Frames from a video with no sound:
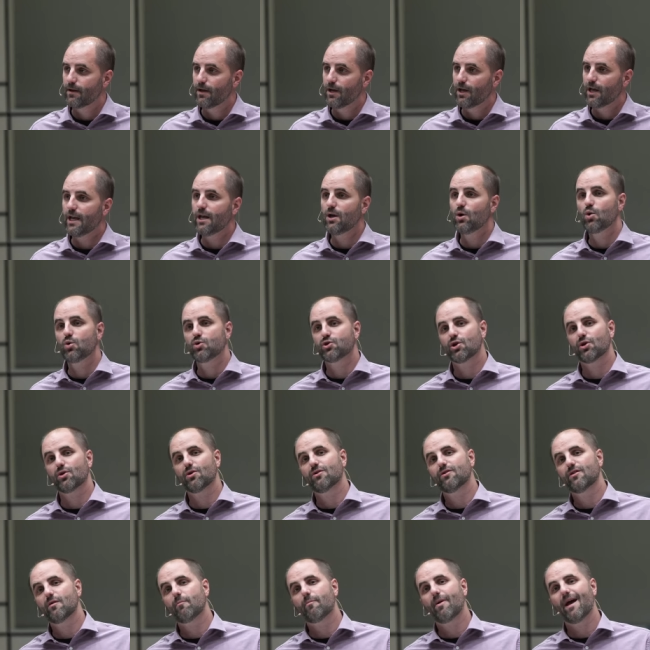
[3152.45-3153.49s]
He who
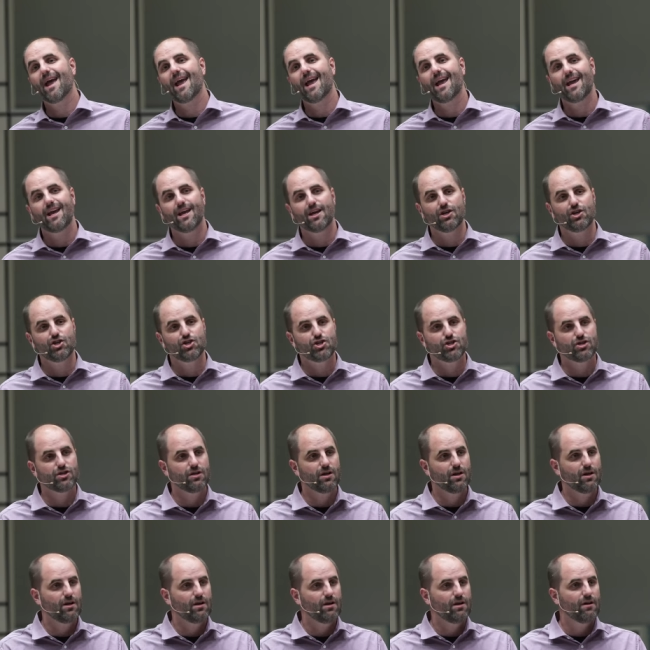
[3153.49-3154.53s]
turned the page
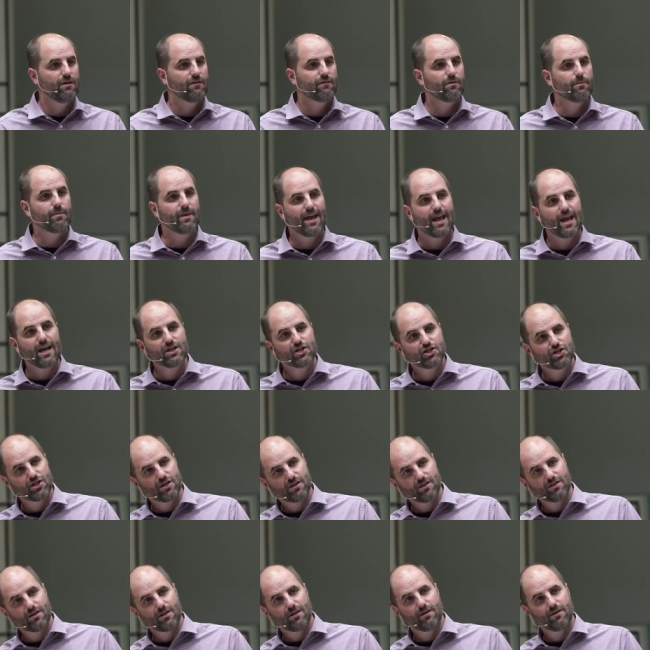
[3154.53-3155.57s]
from the
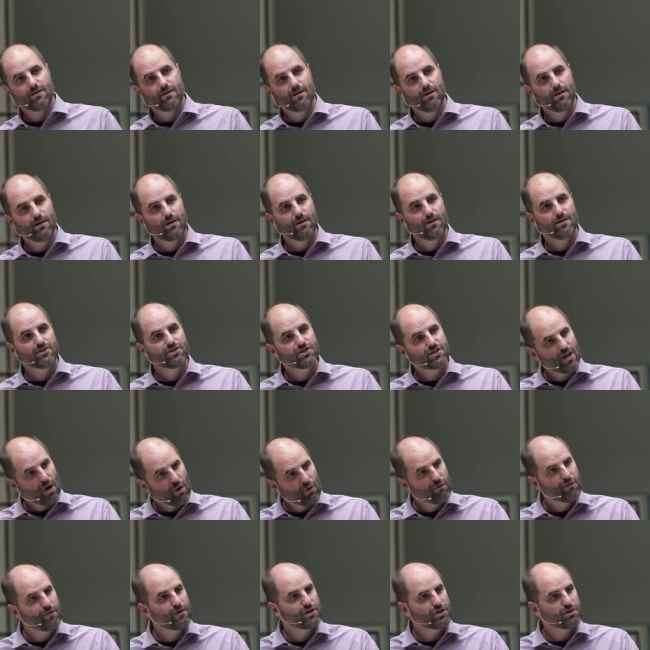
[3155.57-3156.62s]
ancient
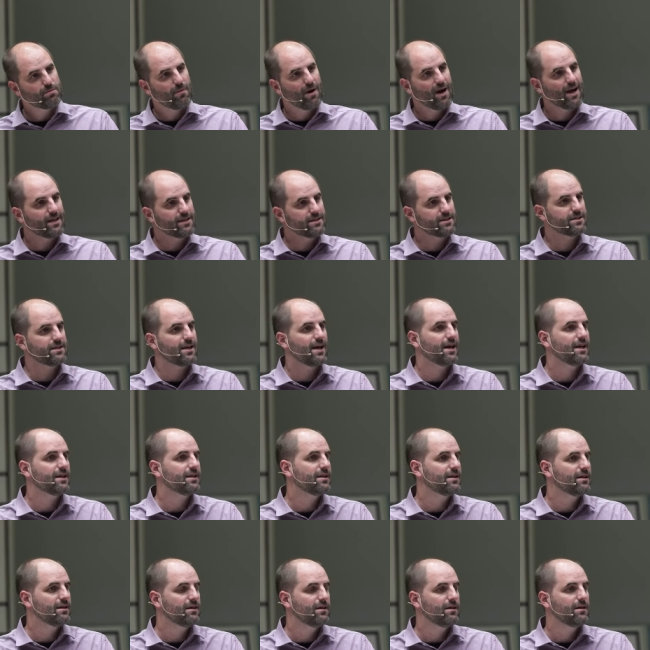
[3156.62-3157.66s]
selfish mindset
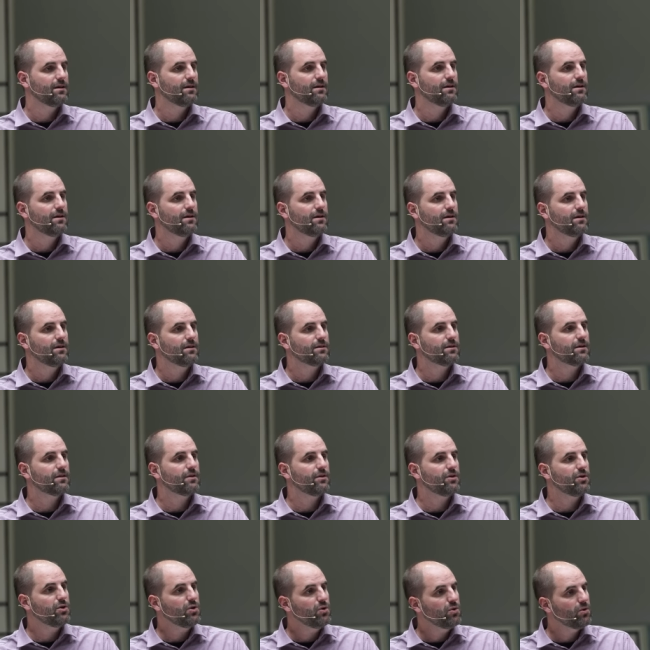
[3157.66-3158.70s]
to the
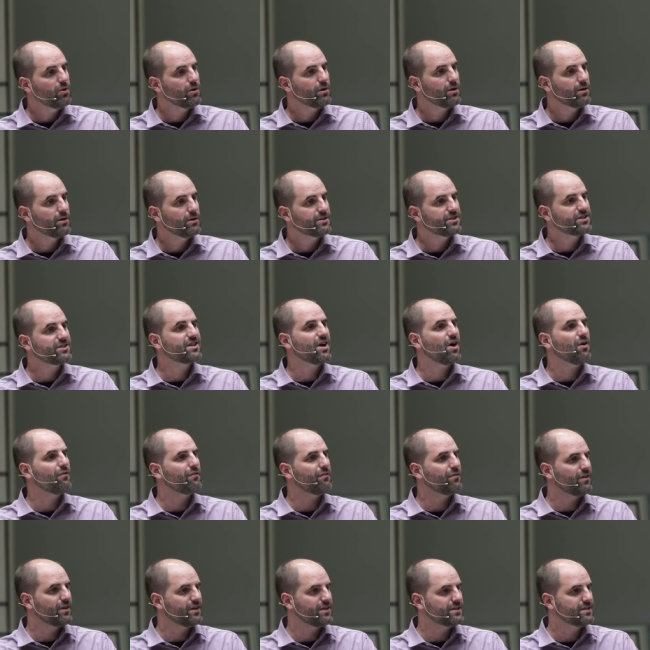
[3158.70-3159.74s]
newer,
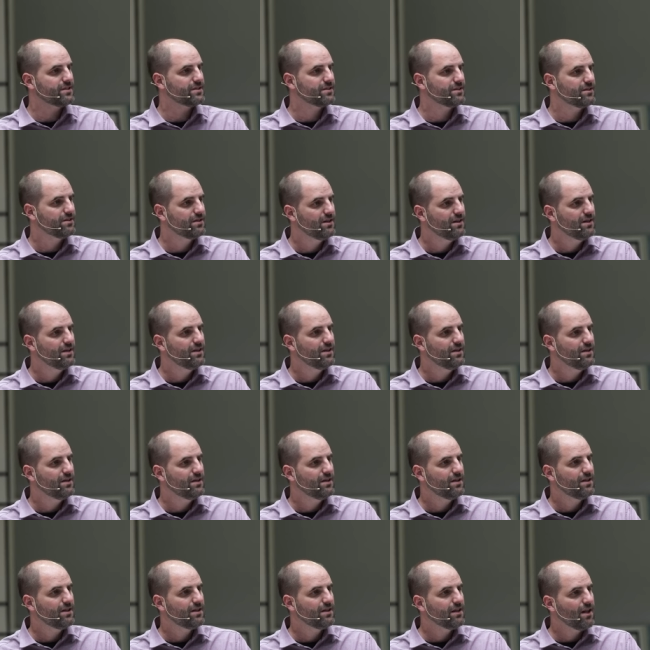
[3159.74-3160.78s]
selfless,
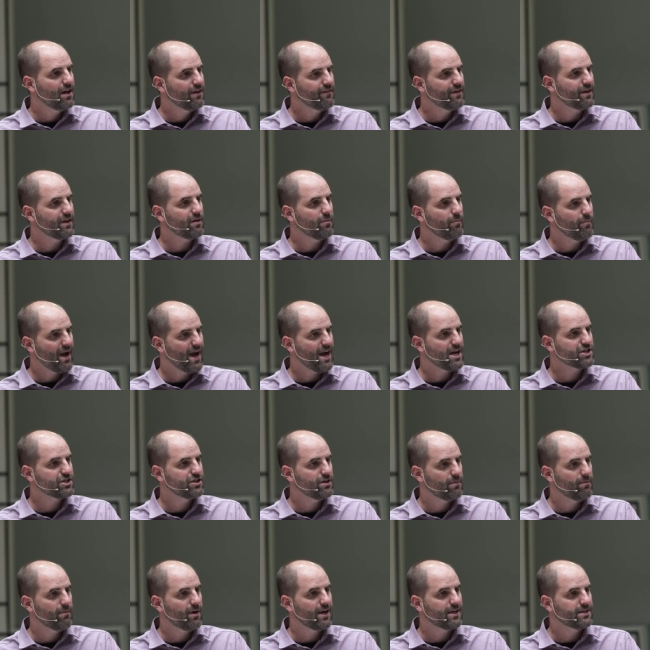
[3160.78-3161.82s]
loving,
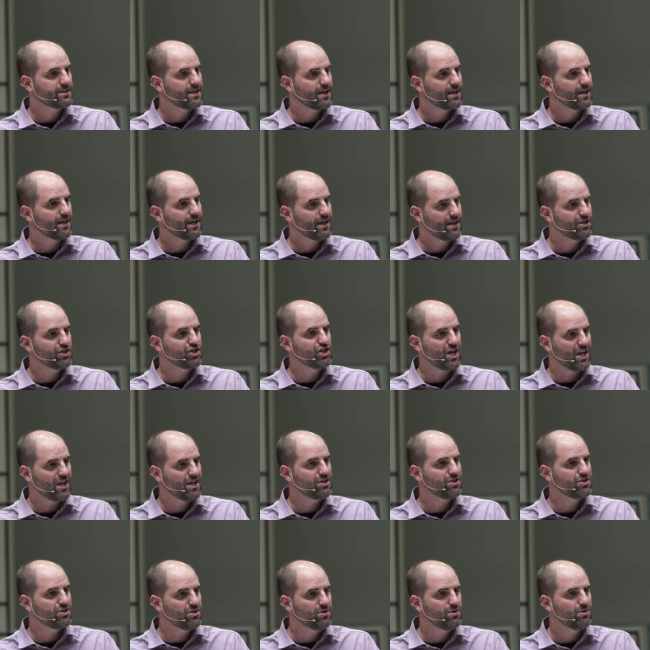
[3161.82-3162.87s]
compassionate mindset can
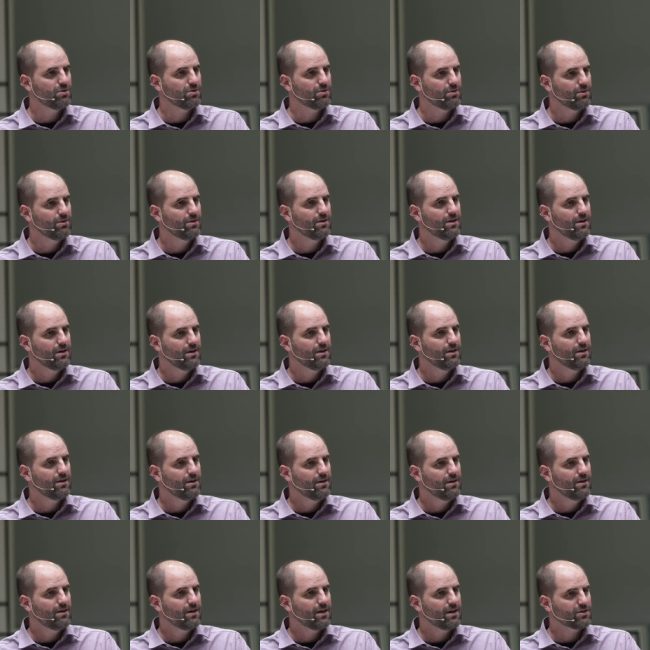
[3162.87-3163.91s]
change you
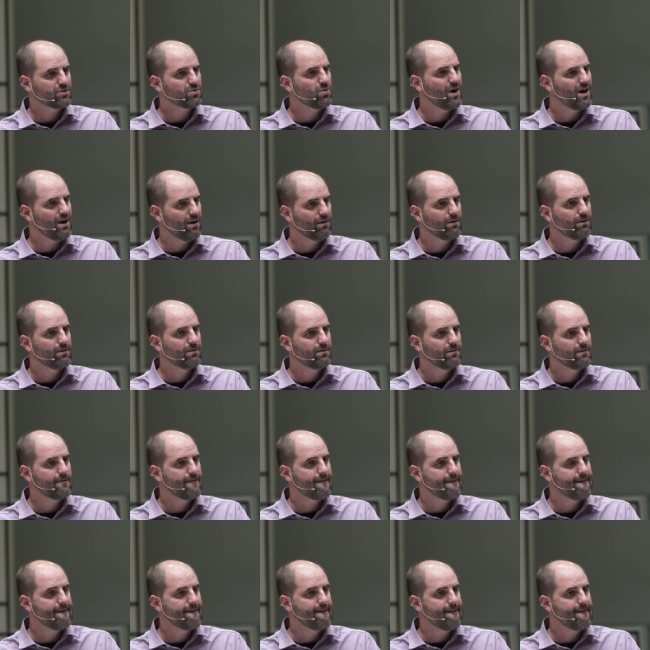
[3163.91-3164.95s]
as well.
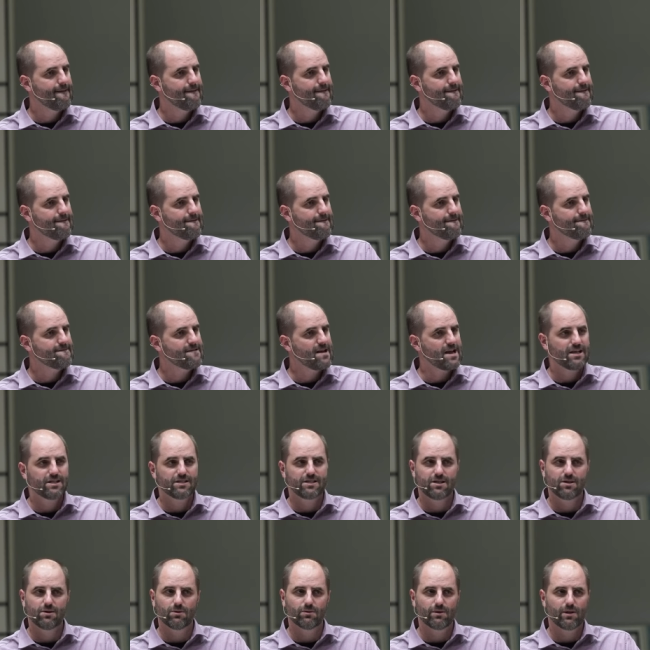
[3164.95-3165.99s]
He's
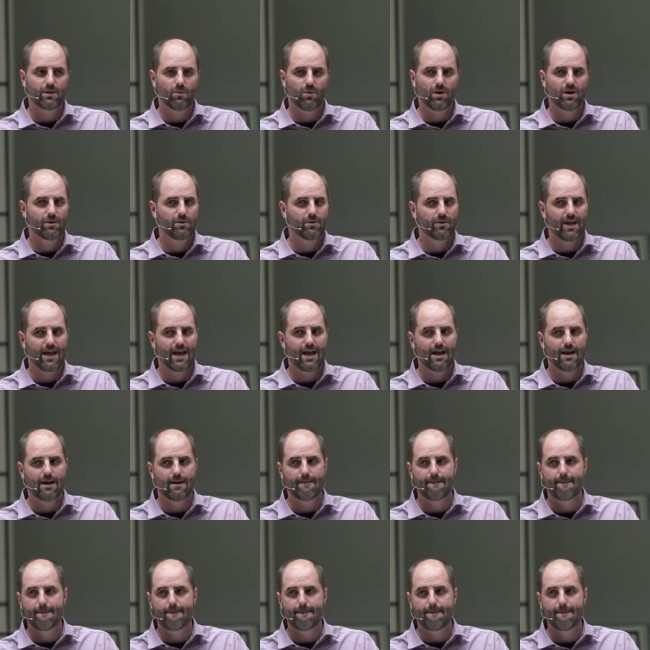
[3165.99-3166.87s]
the only one who can.